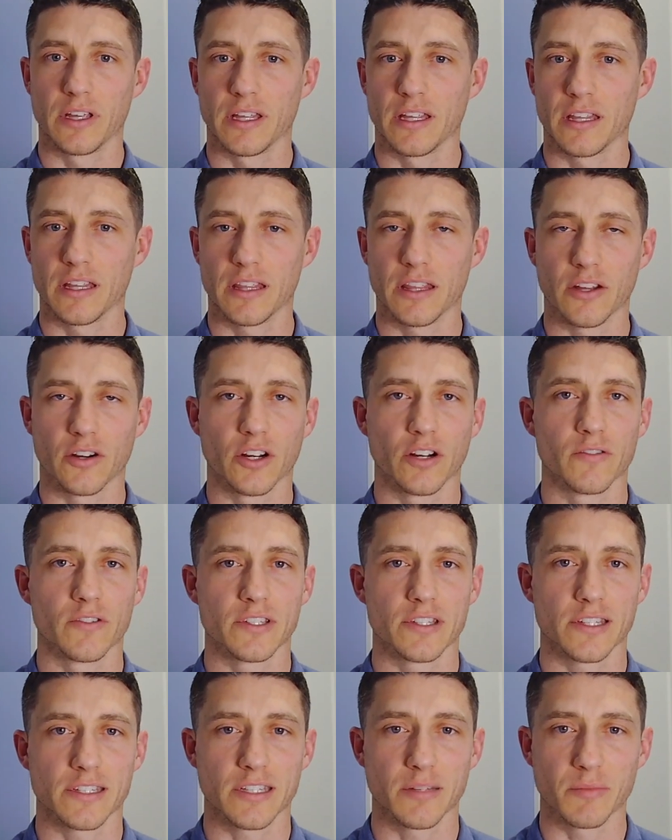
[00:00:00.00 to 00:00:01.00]
Their nervous
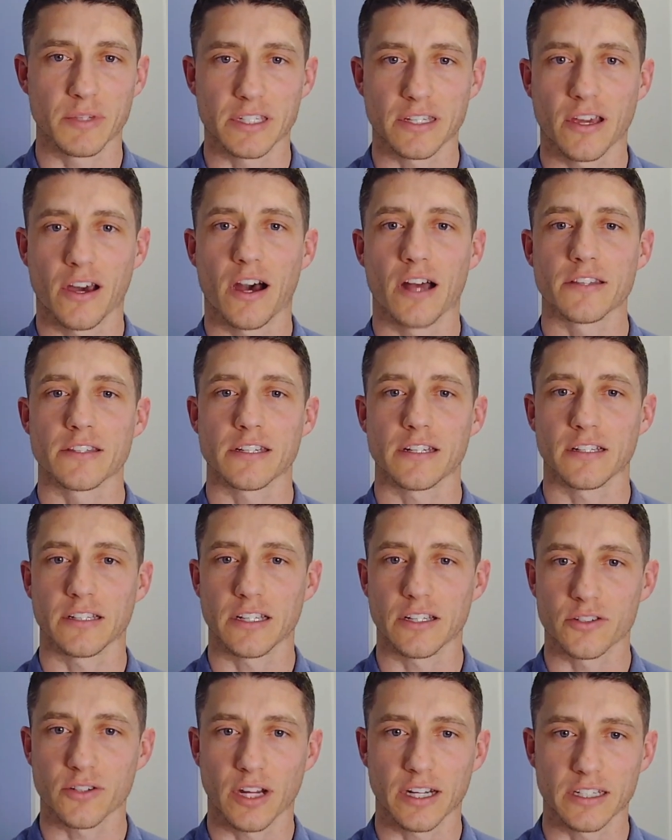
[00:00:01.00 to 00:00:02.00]
system is
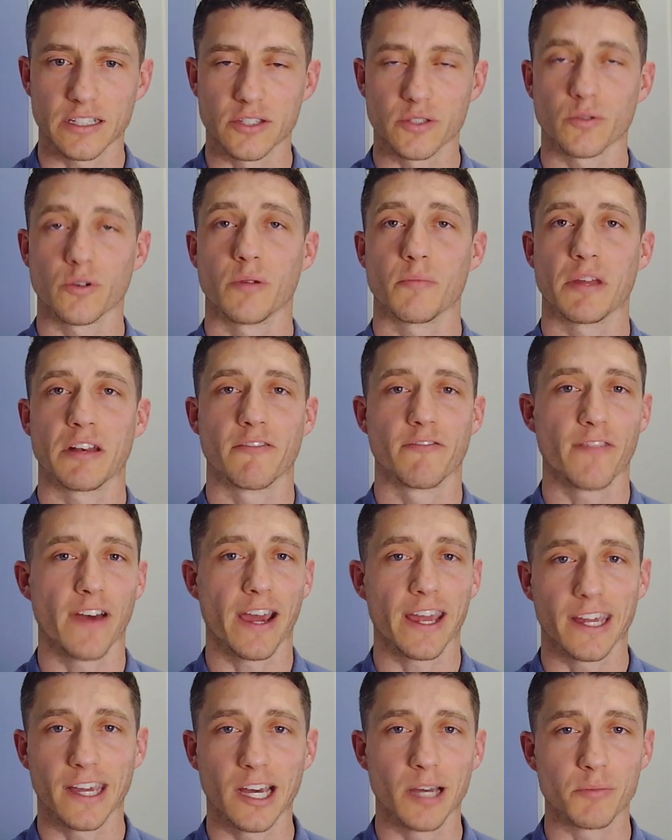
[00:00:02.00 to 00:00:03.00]
constantly trying to swim and
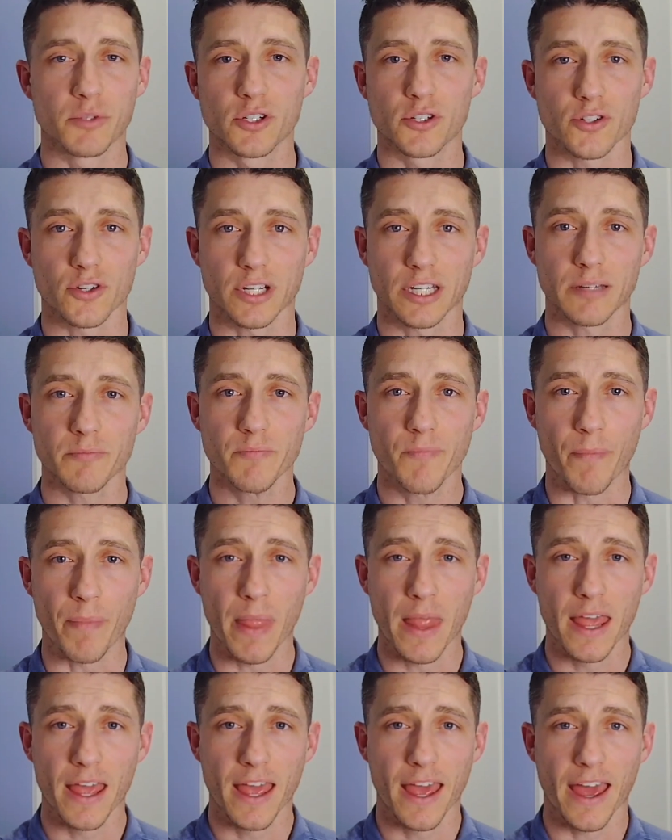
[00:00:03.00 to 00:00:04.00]
fight upstream,
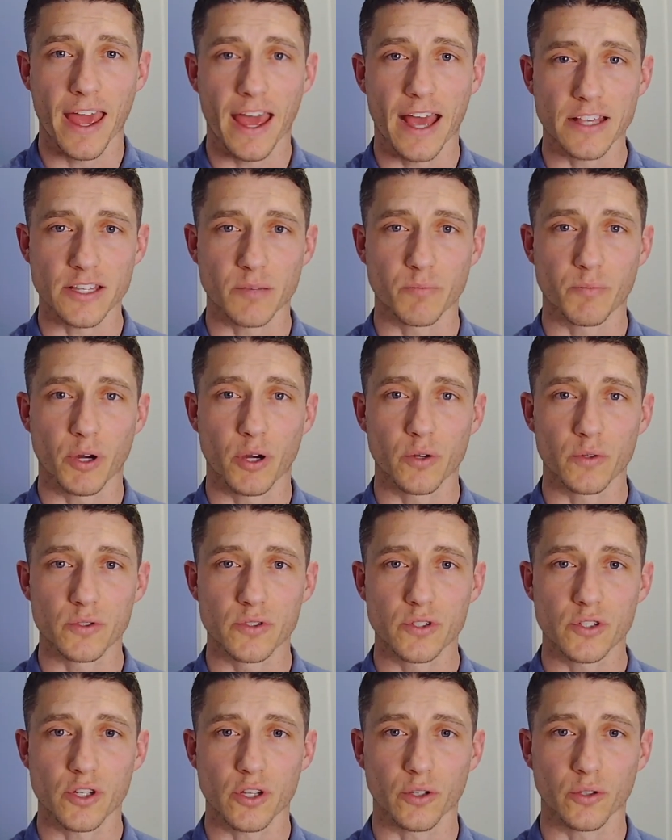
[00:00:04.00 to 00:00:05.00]
as
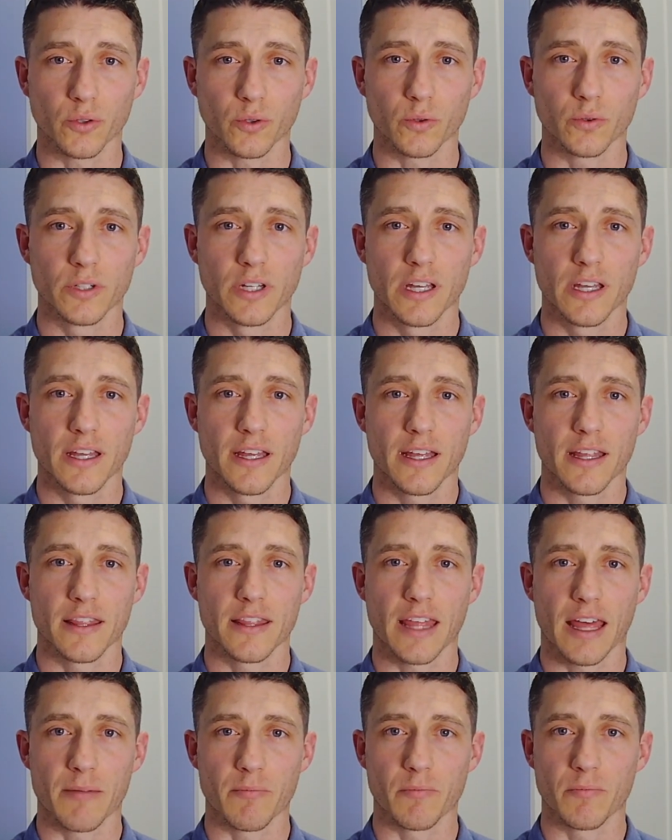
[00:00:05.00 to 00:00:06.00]
opposed to
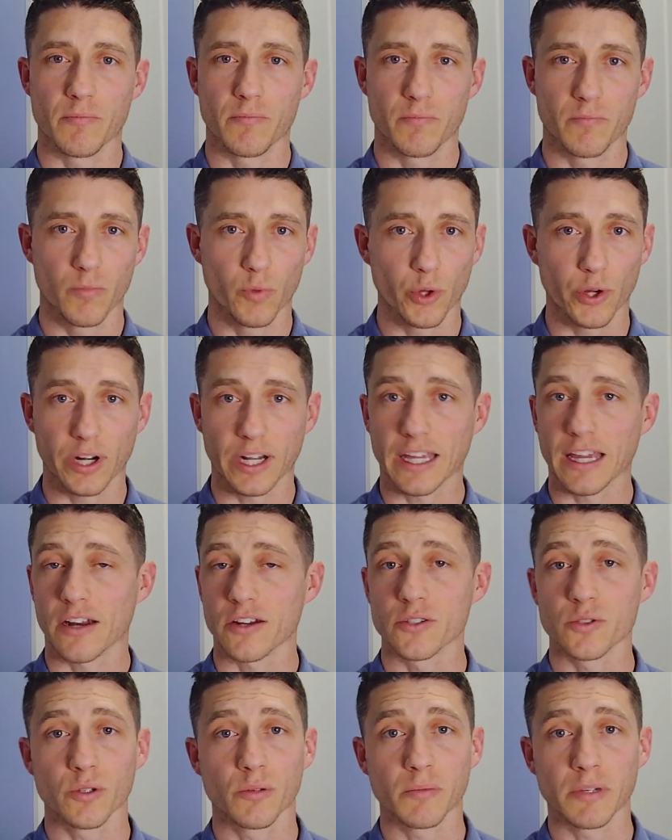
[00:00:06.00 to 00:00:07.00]
them learning how to
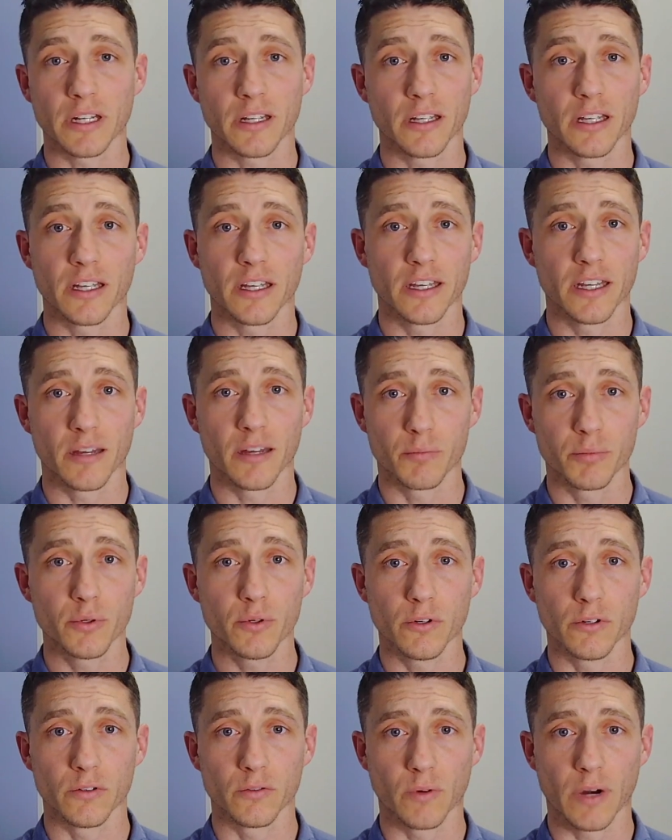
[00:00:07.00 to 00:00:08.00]
swim in a
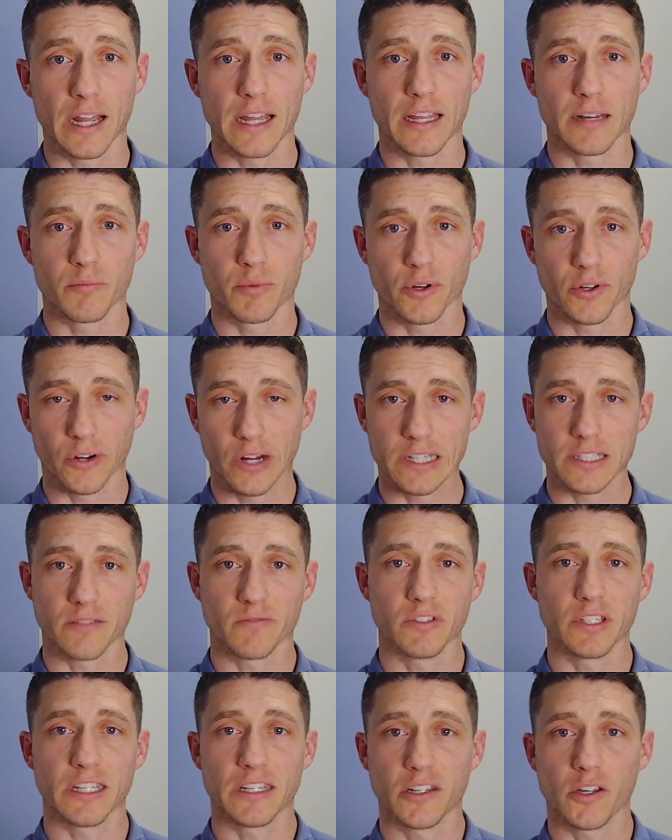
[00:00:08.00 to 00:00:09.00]
pool, right? And
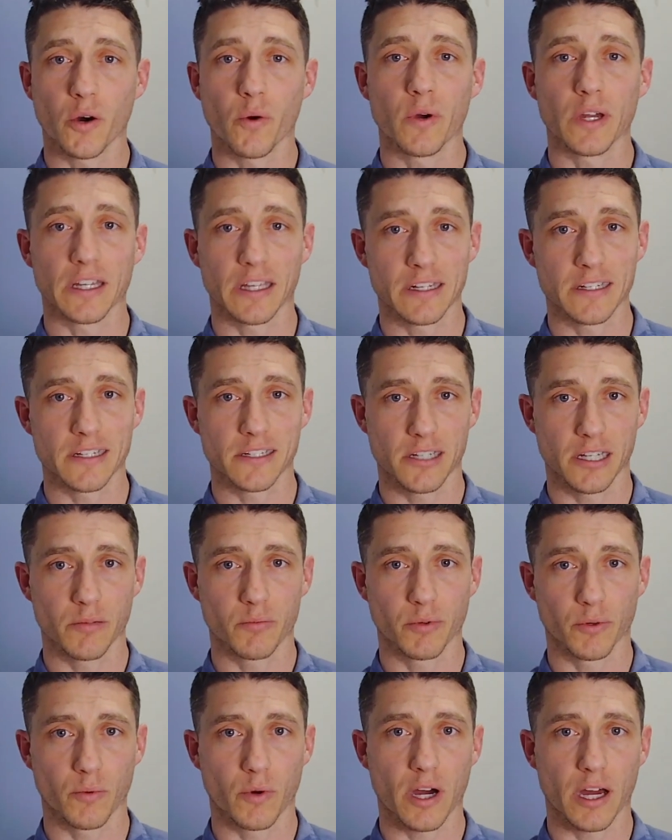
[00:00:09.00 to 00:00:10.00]
progressively going into
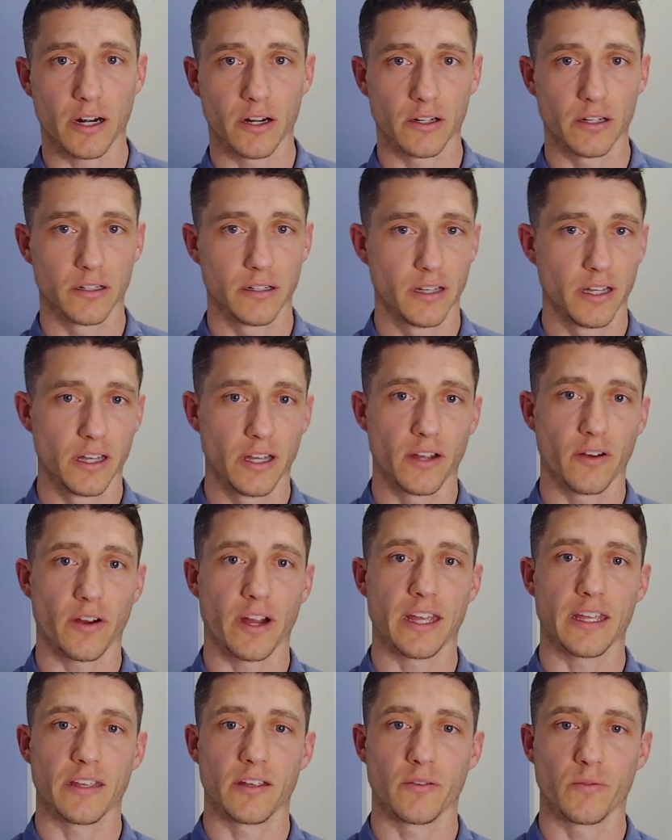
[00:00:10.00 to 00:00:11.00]
deeper water,
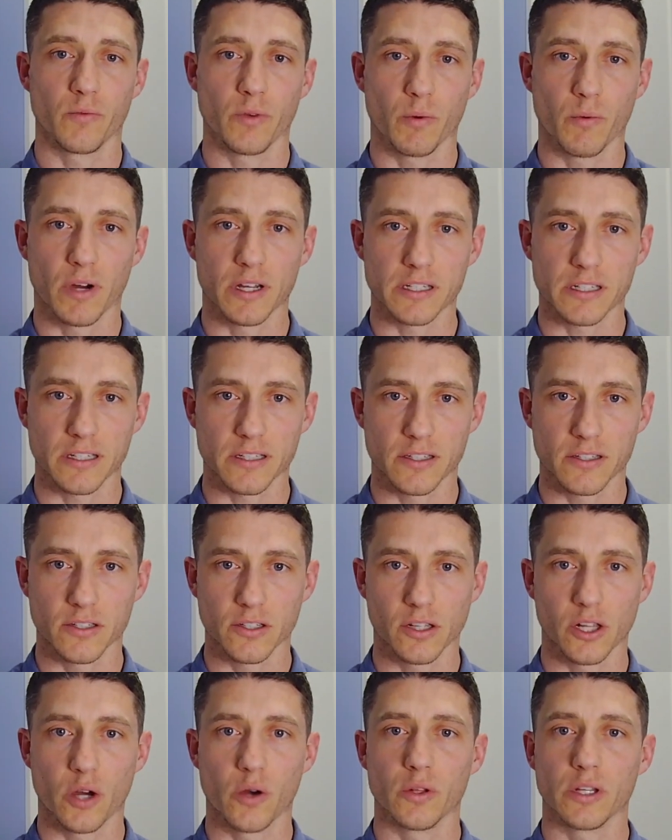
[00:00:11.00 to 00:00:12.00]
right? We want to
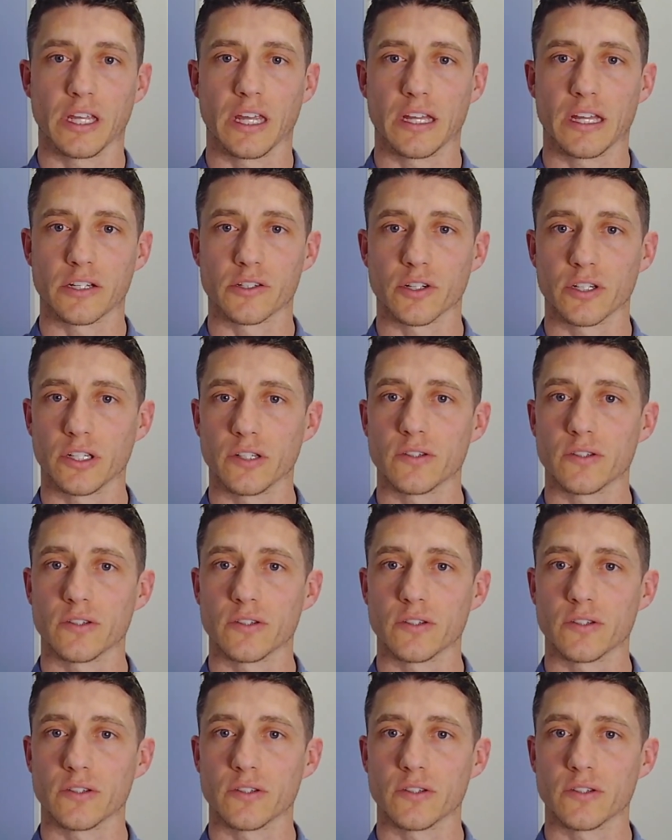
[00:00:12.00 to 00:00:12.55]
slowly introduce